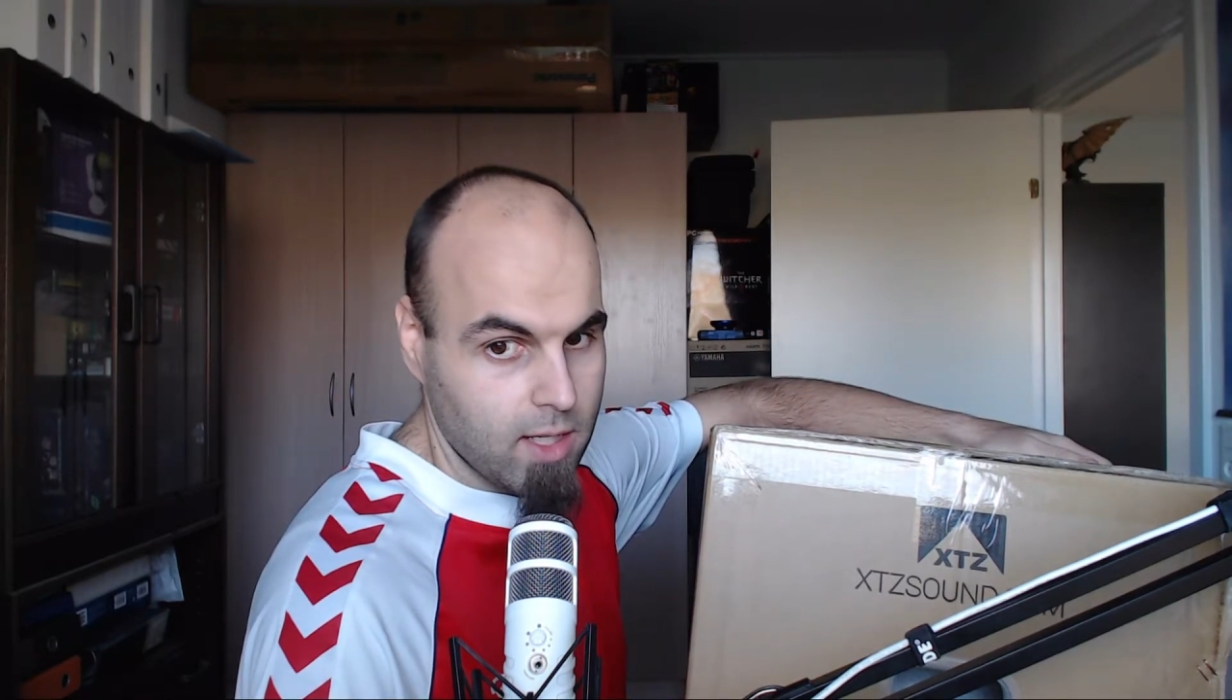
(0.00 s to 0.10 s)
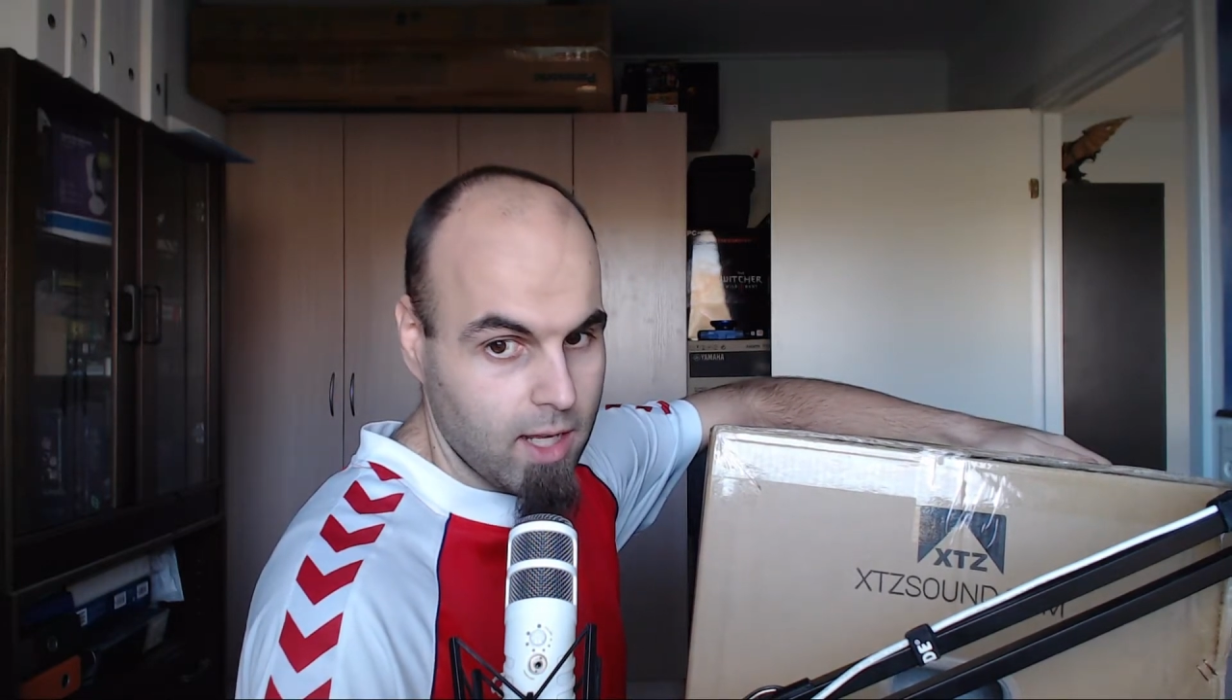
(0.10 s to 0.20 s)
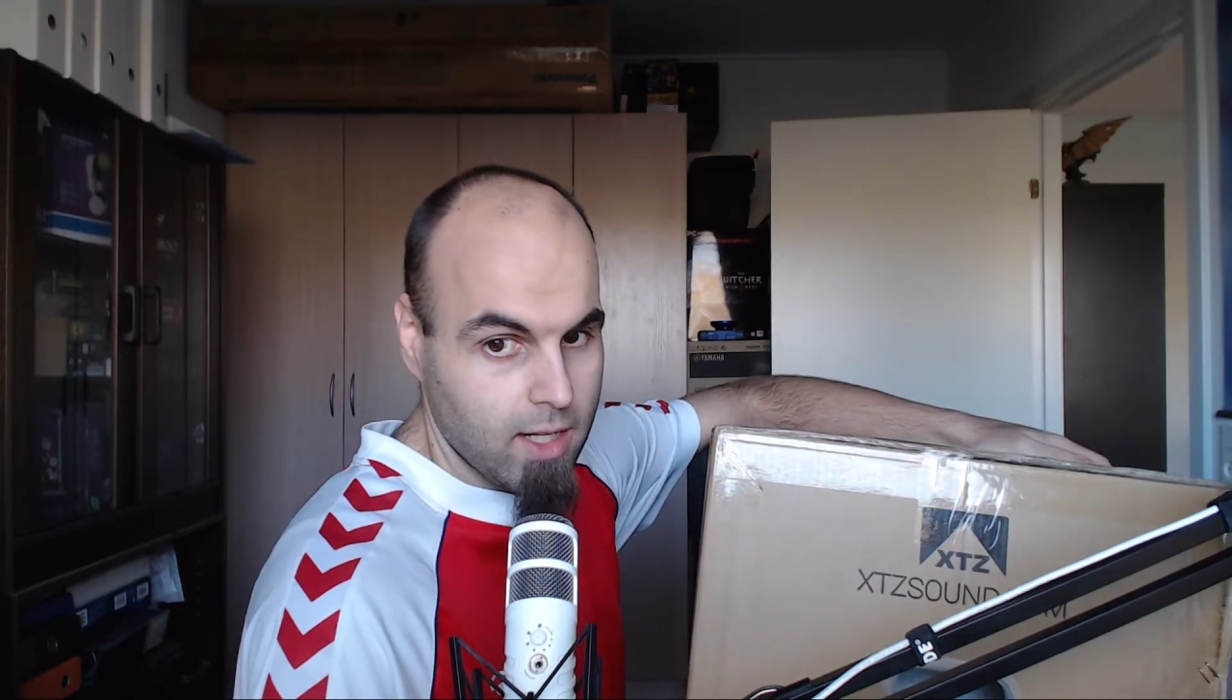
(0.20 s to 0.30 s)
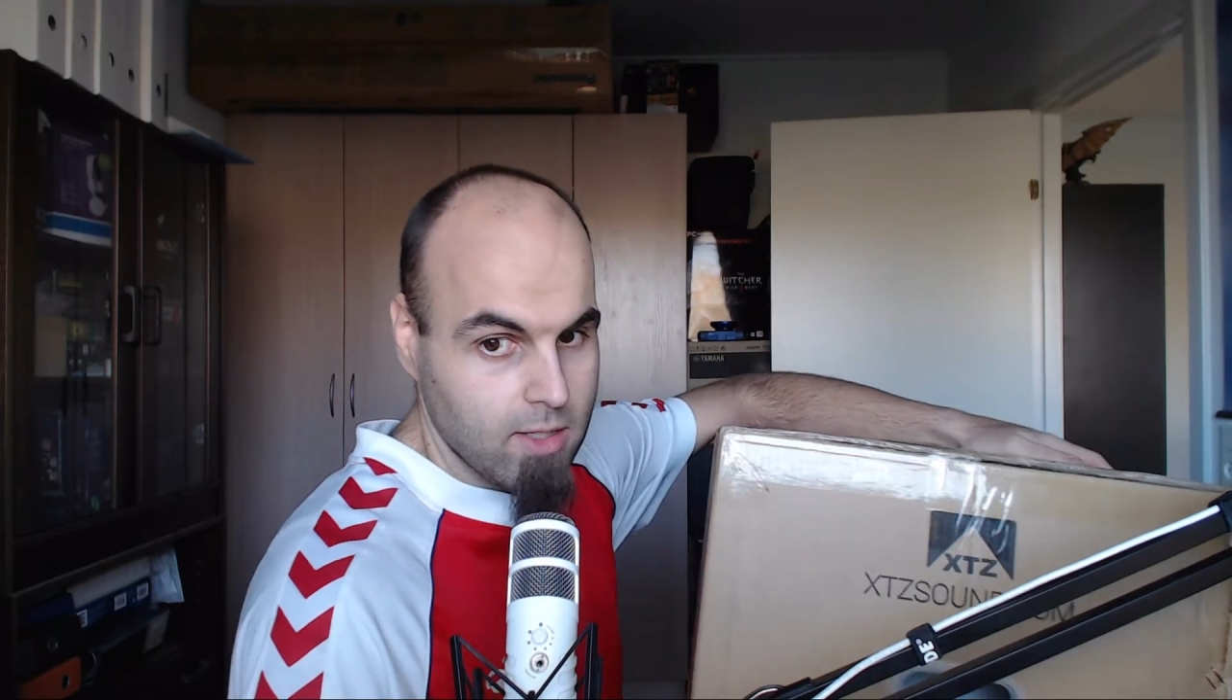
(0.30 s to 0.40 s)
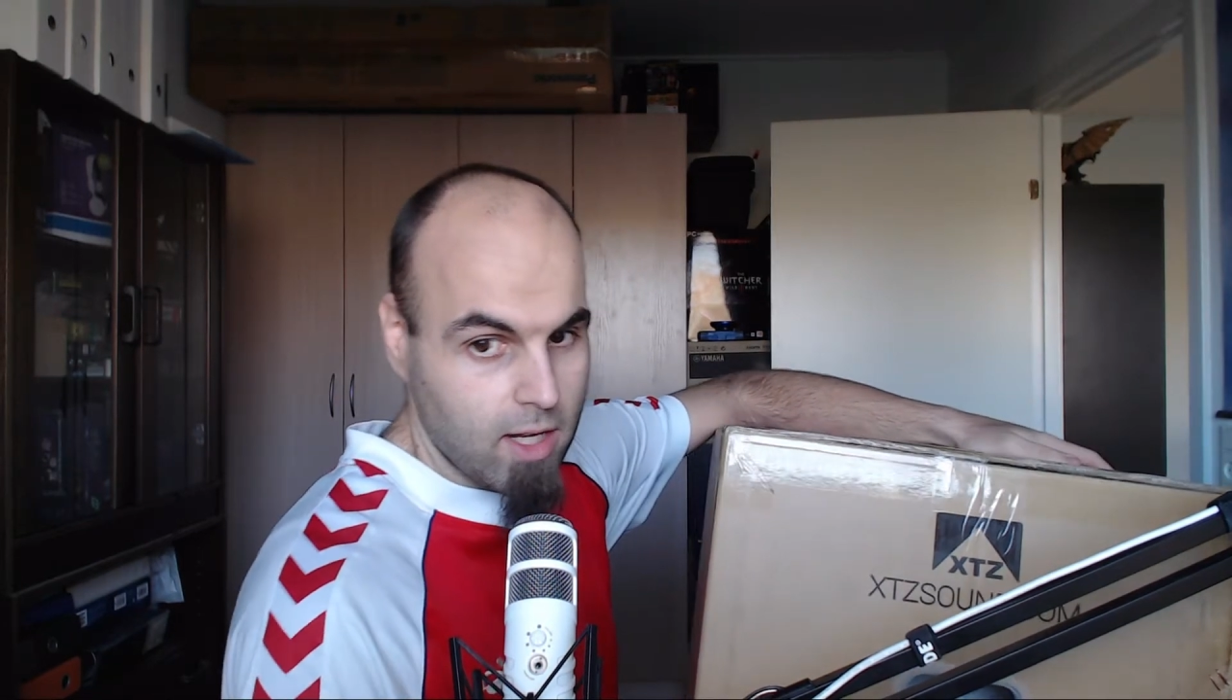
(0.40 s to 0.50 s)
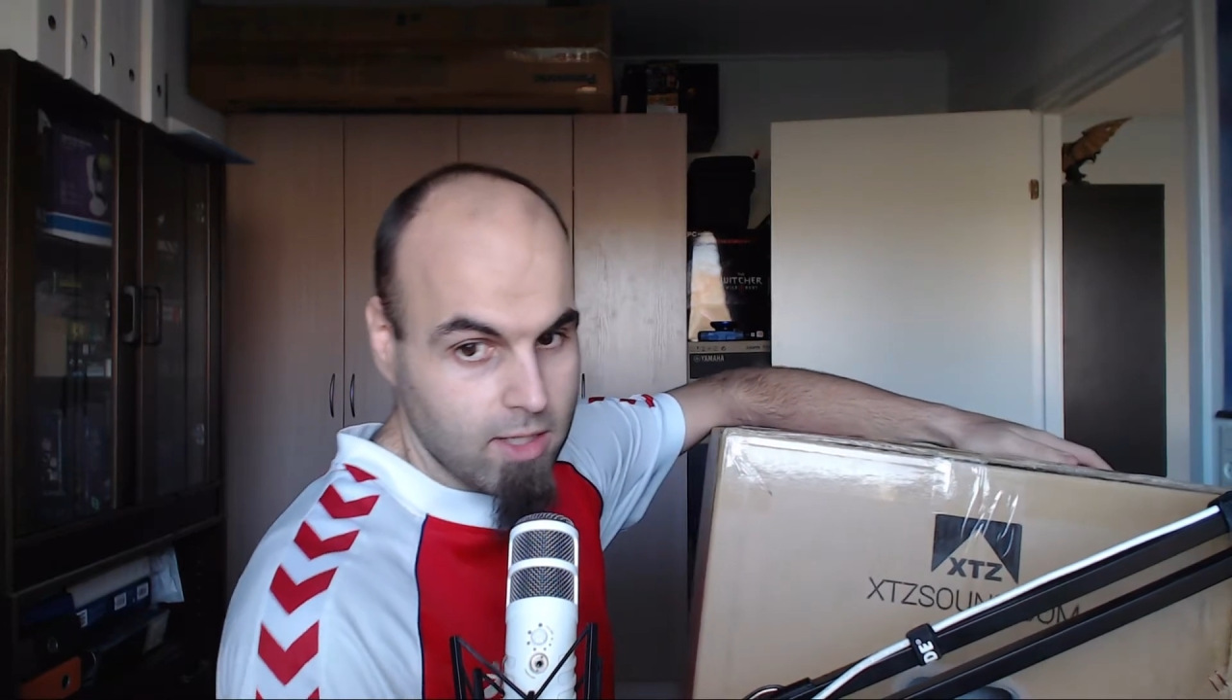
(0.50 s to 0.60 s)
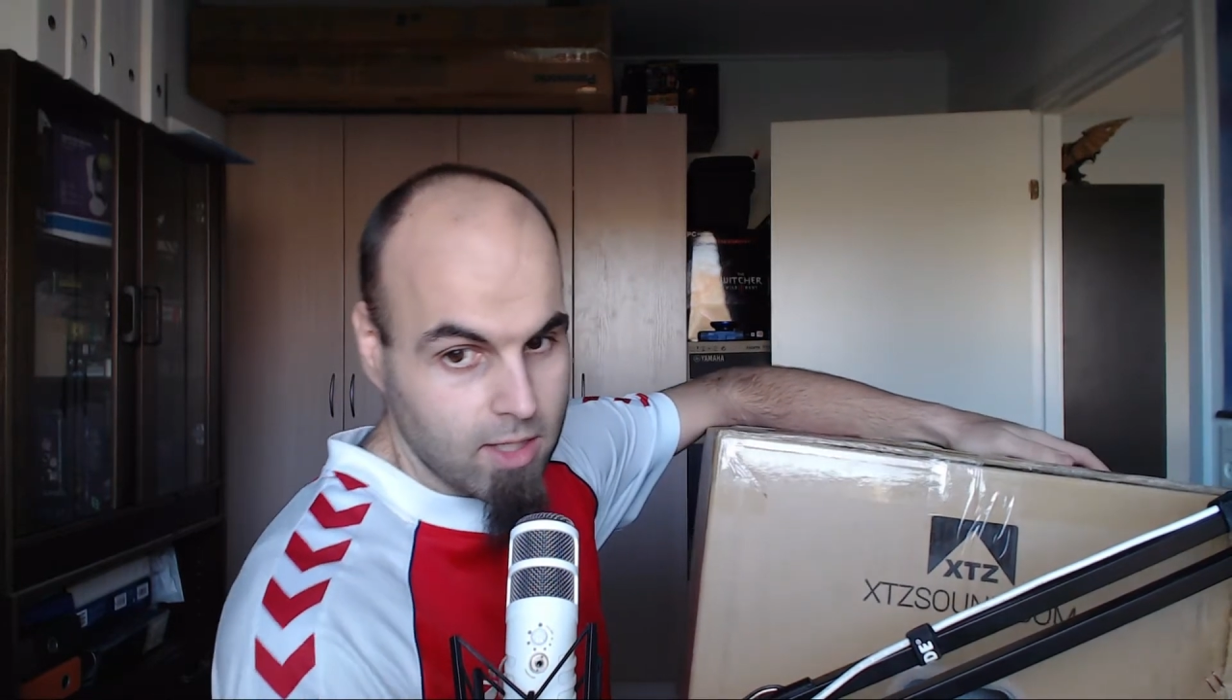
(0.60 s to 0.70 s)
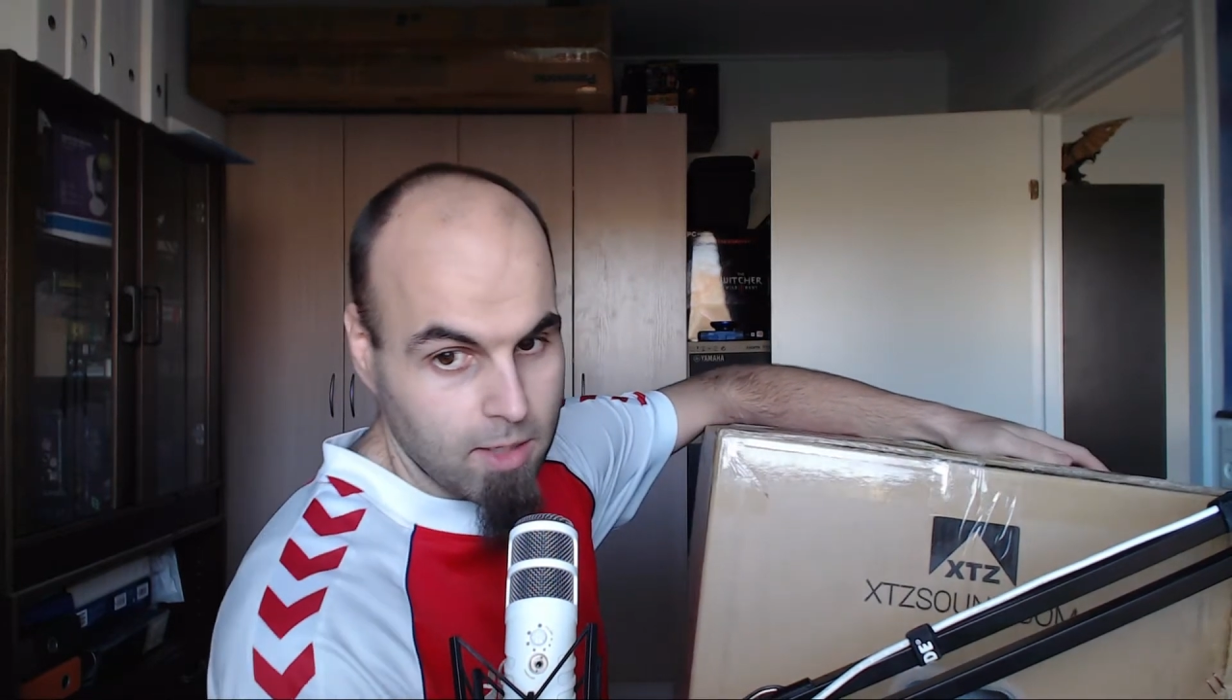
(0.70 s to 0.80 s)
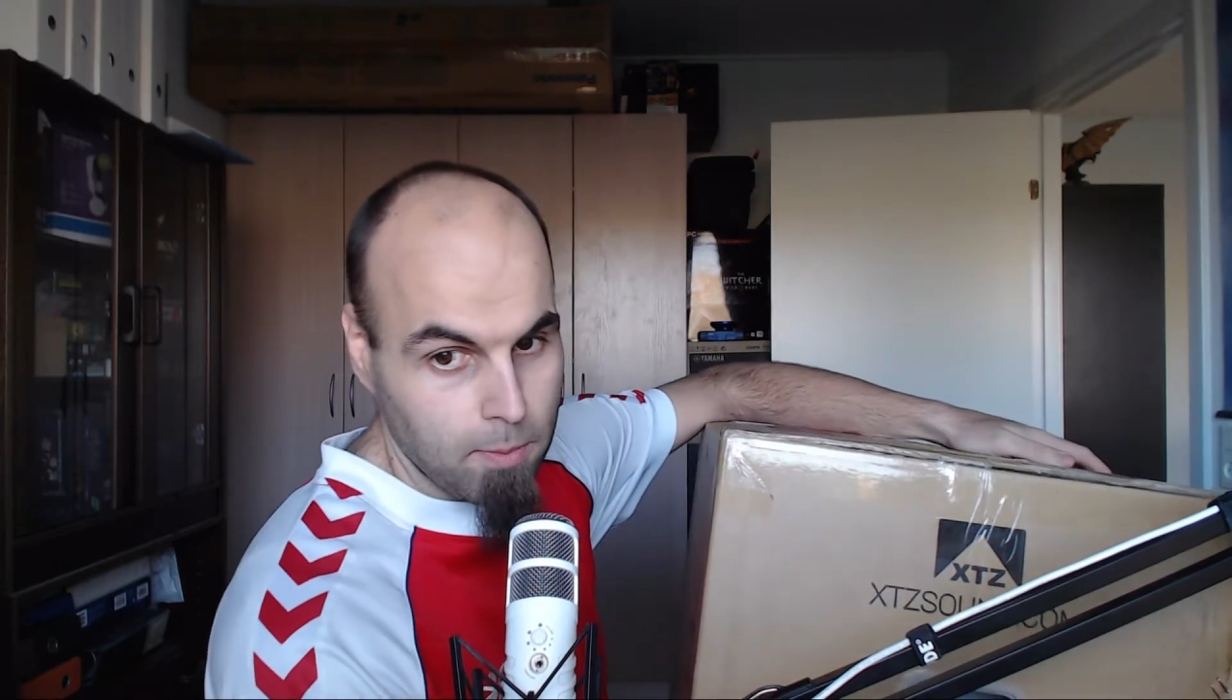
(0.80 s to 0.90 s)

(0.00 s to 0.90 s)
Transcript: and it's actually the